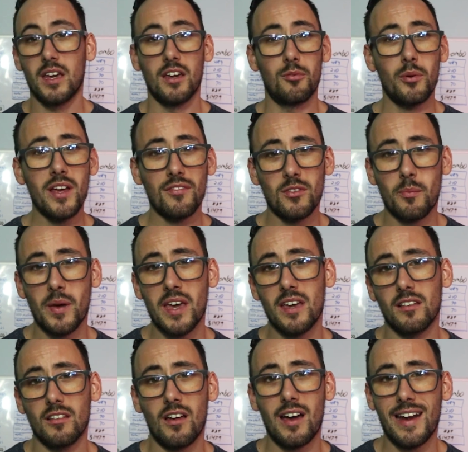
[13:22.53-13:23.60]
If we have to pay
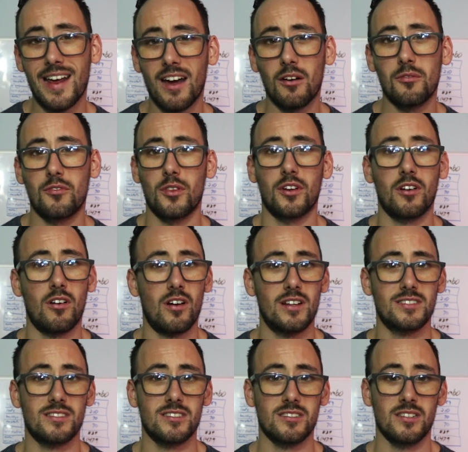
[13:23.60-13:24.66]
a lot out for the
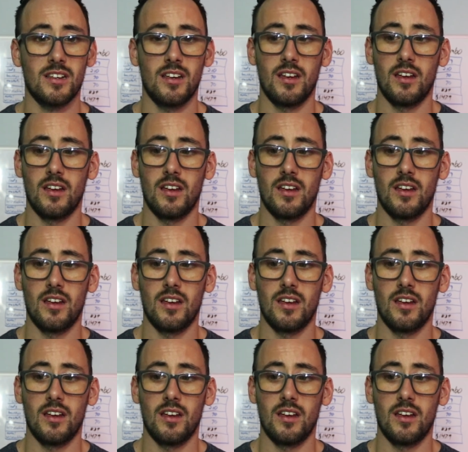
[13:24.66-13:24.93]
costs